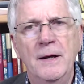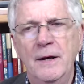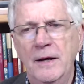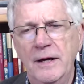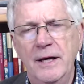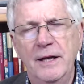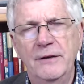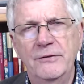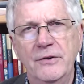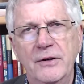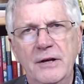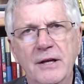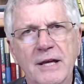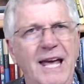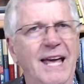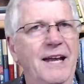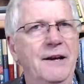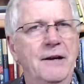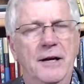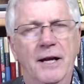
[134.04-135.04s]
It's a
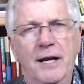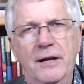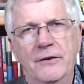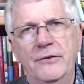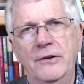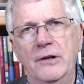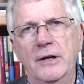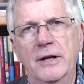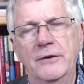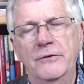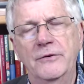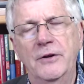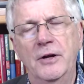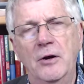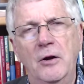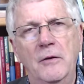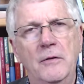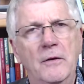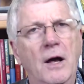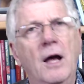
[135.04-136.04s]
candidates list. And
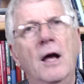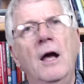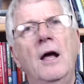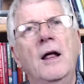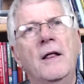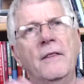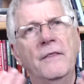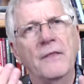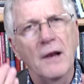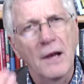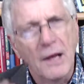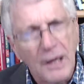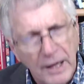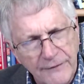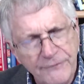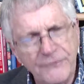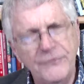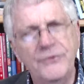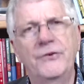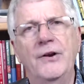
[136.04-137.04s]
on the
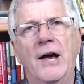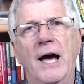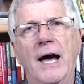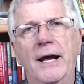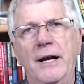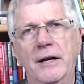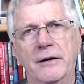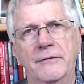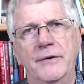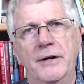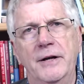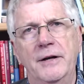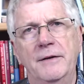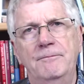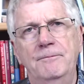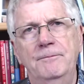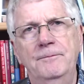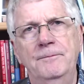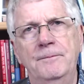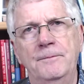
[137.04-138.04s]
left side of it,
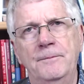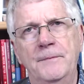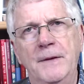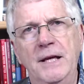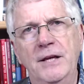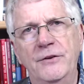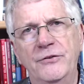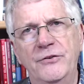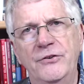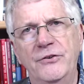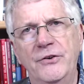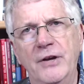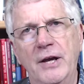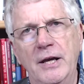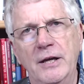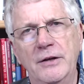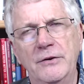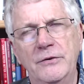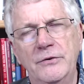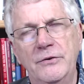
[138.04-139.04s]
it
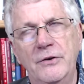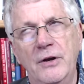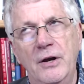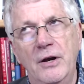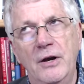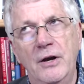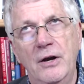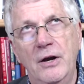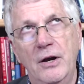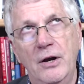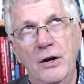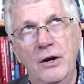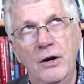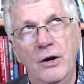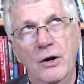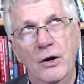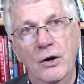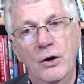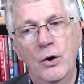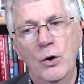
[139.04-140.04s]
says,
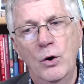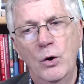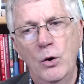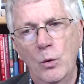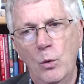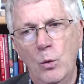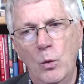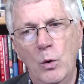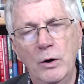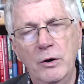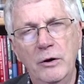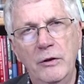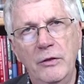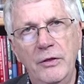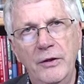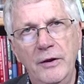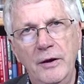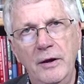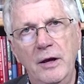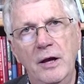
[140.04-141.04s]
what are
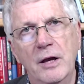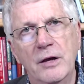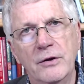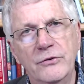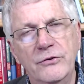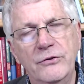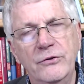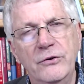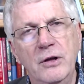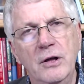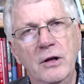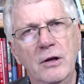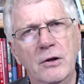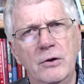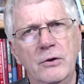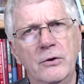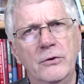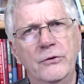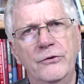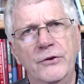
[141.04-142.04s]
the
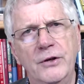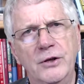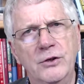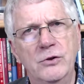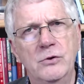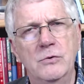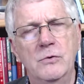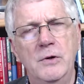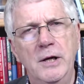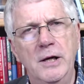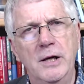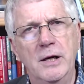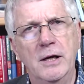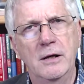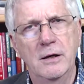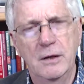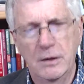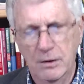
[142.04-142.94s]
skills that you need?